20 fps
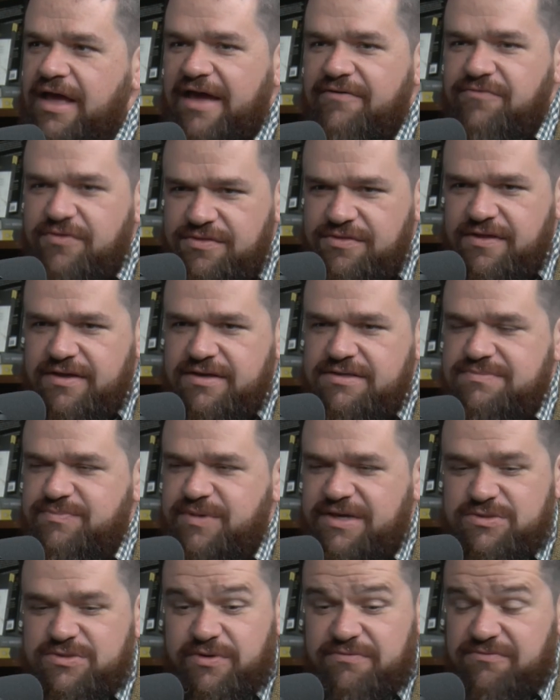Everything is
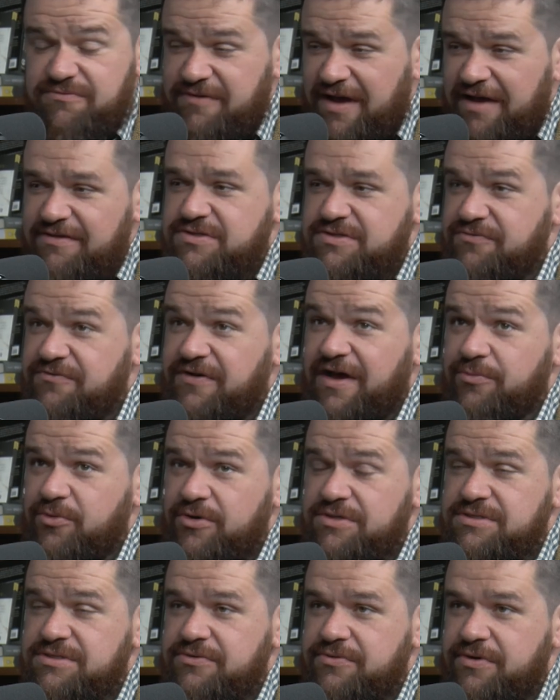because we had five. So five
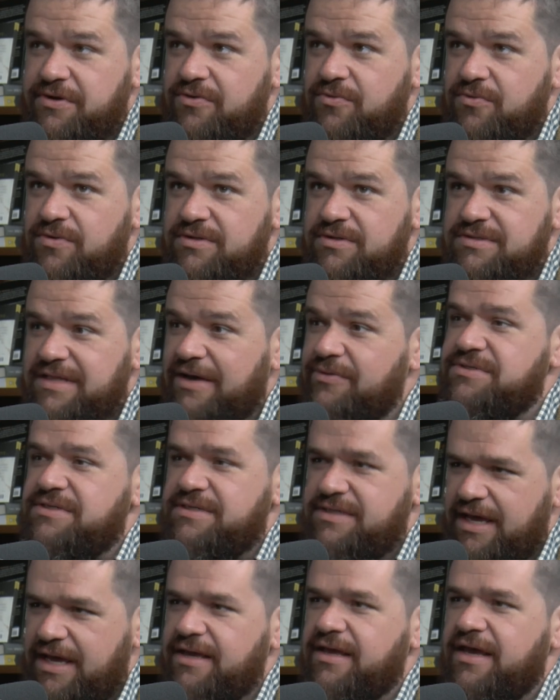boys in a row was that was
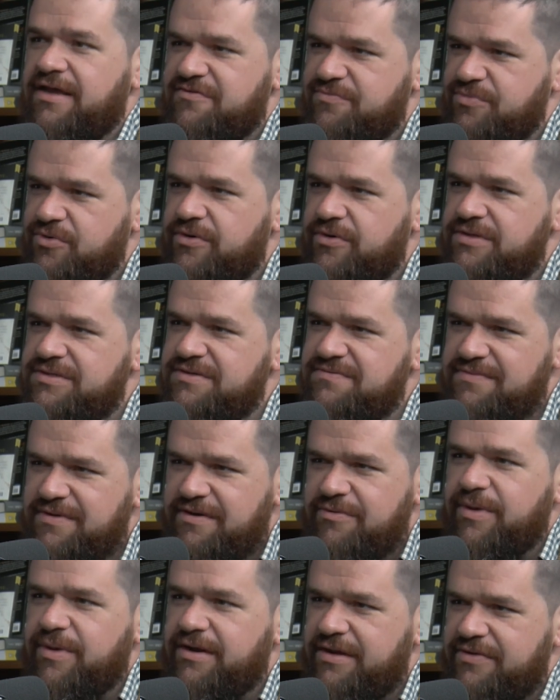a decade of boys.
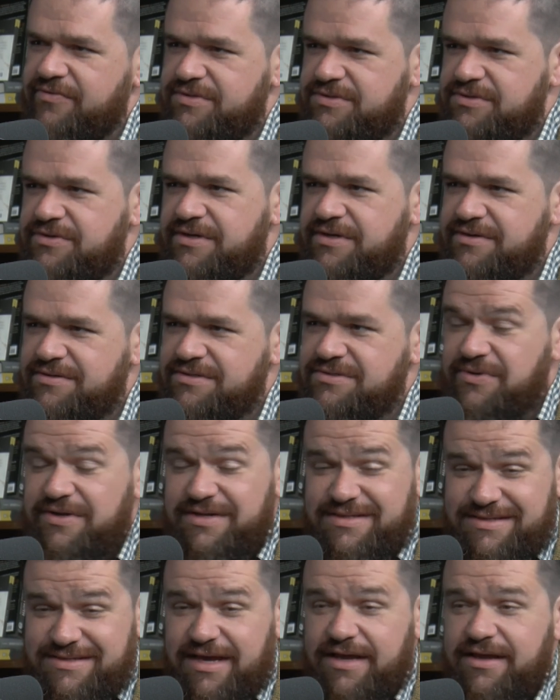They're about every two years. We
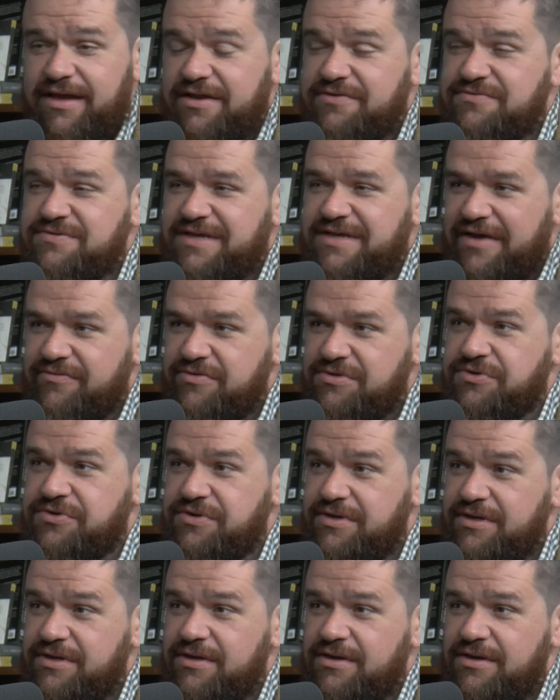had a decade of
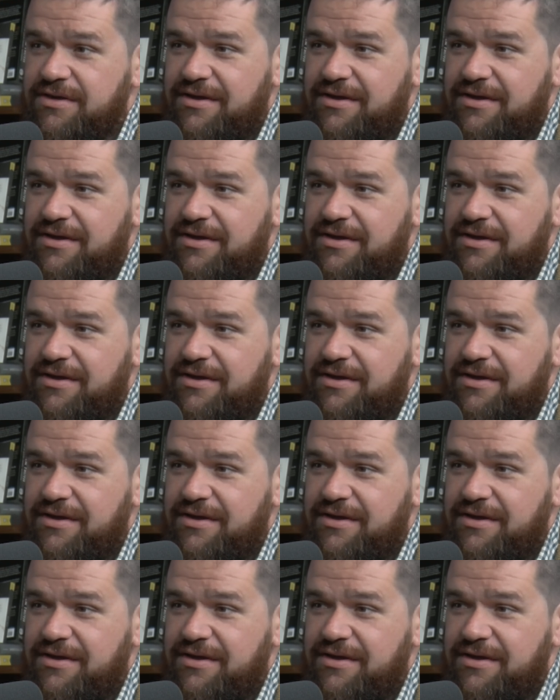savagery.